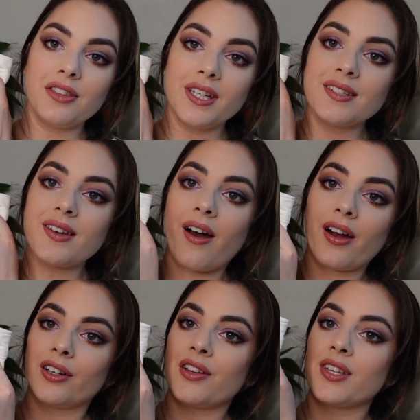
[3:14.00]
These
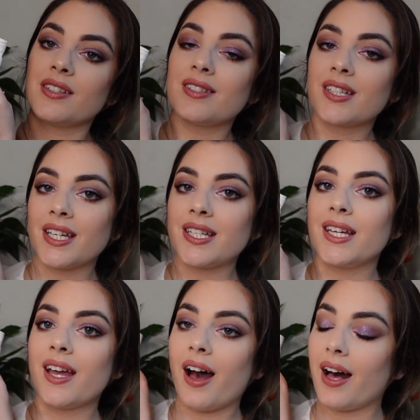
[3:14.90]
are the
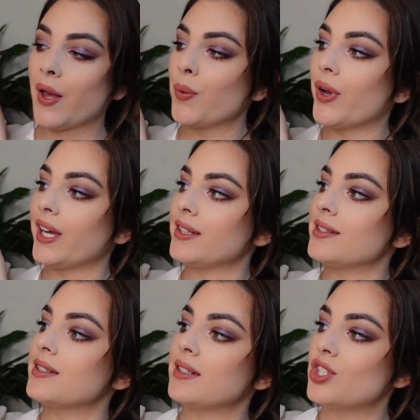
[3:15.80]
skinny
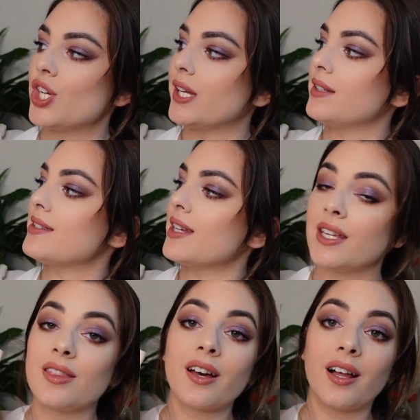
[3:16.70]
high-waist jeans
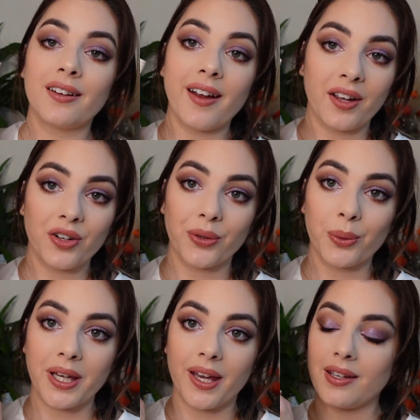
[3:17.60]
in the colour Ecru
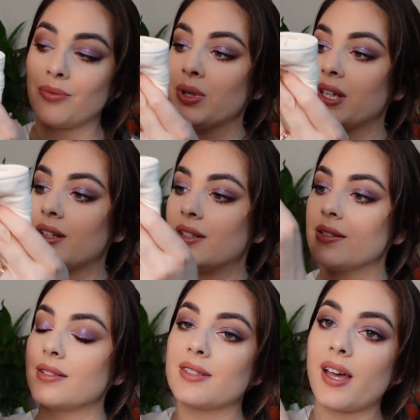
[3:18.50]
again,
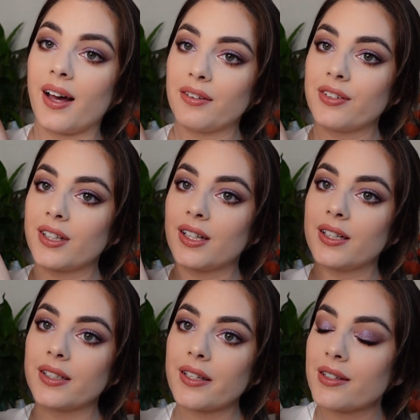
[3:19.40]
because I feel
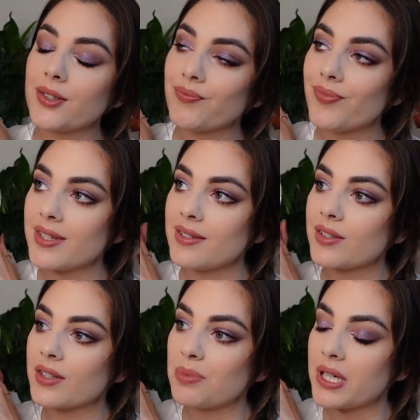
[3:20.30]
like this is
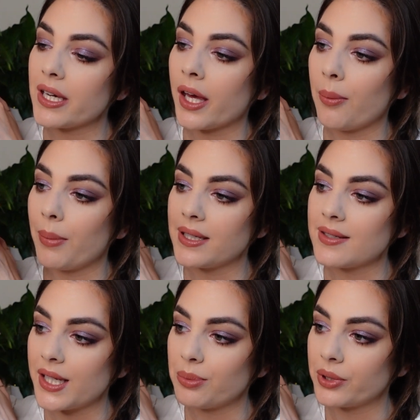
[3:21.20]
going to be my
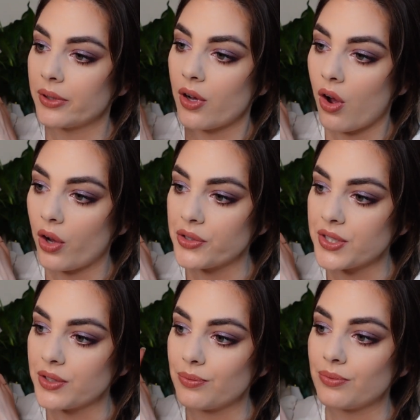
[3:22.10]
staple
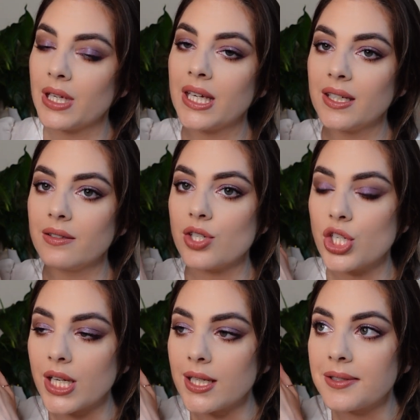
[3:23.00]
autumn
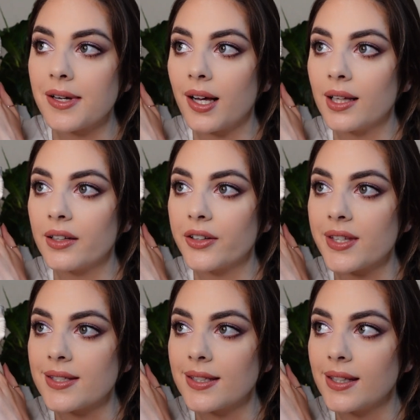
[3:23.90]
jean colour
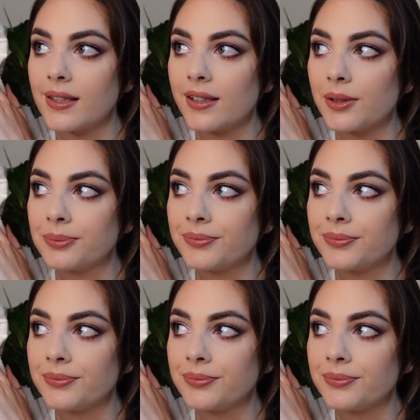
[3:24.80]
this year,